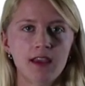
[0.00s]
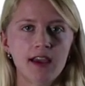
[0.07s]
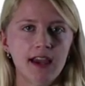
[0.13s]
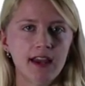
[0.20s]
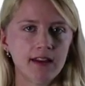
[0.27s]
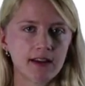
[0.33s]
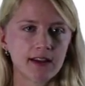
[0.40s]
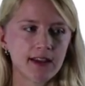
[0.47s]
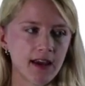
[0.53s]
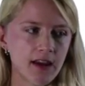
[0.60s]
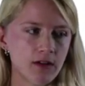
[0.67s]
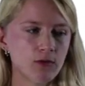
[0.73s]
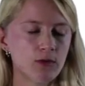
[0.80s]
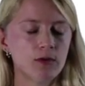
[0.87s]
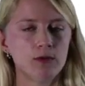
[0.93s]
And
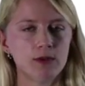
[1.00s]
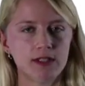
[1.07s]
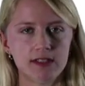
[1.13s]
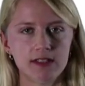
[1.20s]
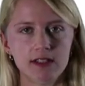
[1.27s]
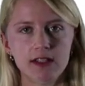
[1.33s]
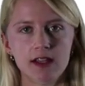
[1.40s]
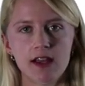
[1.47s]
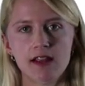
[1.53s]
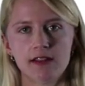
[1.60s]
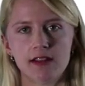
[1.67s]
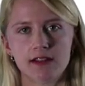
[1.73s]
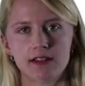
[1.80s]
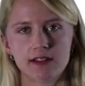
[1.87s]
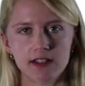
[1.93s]
again, we see
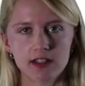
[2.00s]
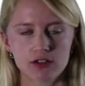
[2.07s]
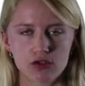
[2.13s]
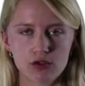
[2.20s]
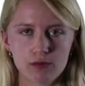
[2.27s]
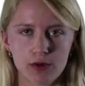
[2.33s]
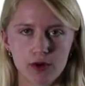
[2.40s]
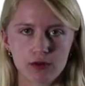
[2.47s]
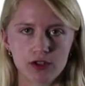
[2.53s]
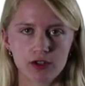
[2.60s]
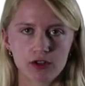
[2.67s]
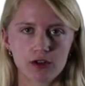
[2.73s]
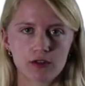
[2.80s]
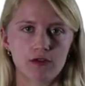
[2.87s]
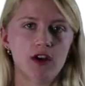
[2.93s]
that the 6-component
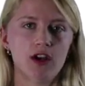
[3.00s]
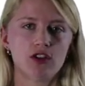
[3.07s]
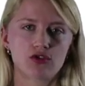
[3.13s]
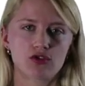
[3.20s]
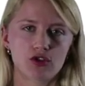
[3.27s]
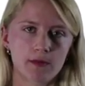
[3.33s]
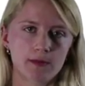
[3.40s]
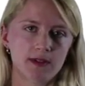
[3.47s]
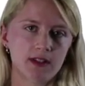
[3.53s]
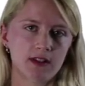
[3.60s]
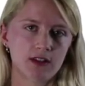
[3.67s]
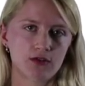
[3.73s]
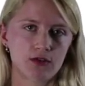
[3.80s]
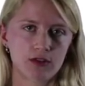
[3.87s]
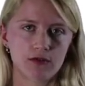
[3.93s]
curve drops at a
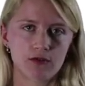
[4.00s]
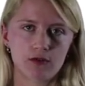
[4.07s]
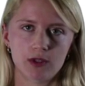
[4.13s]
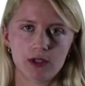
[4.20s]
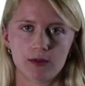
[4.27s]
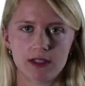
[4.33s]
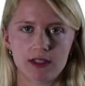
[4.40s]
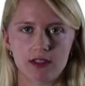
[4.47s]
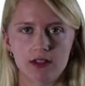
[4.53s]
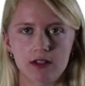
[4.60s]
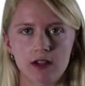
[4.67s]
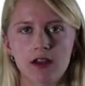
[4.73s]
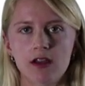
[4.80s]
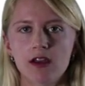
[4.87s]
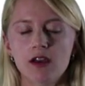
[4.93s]
certain frequency,
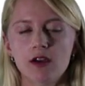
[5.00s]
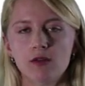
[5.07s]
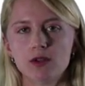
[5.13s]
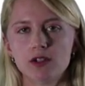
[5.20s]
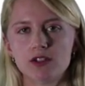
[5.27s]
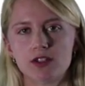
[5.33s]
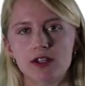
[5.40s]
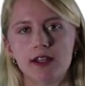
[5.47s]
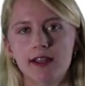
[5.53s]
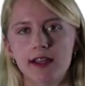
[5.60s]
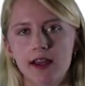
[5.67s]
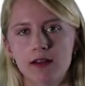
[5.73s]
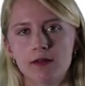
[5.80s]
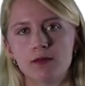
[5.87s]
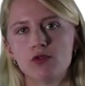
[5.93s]
which
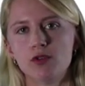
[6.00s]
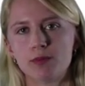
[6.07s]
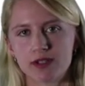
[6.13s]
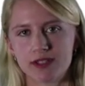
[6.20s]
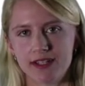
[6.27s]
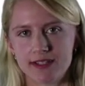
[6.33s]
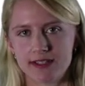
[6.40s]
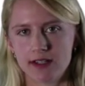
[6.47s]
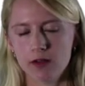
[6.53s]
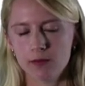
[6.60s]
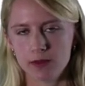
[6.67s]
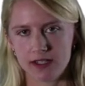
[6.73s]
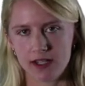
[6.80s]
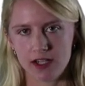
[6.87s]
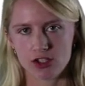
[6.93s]
again represents the
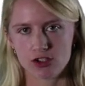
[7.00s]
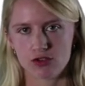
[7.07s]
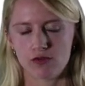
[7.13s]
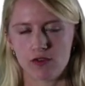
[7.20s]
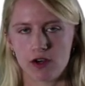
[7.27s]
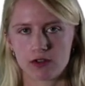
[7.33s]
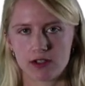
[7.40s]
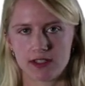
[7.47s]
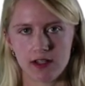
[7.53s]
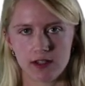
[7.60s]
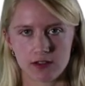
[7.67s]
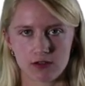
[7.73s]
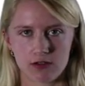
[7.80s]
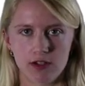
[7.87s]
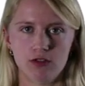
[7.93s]
limitation of our
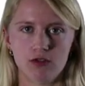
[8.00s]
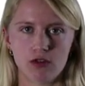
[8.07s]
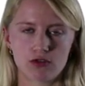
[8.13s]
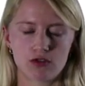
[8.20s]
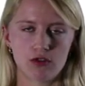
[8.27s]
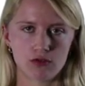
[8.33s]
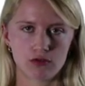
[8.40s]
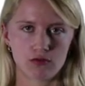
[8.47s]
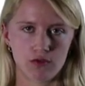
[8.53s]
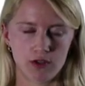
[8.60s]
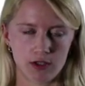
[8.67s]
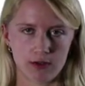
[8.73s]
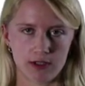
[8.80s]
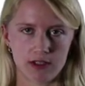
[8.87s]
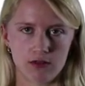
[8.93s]
sensor in those low
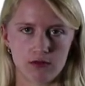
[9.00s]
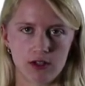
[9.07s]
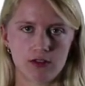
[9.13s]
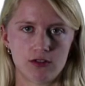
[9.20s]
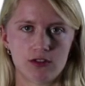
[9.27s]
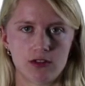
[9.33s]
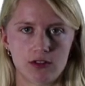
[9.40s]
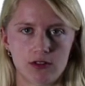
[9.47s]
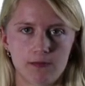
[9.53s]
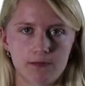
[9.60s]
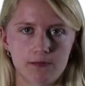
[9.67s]
frequency ranges.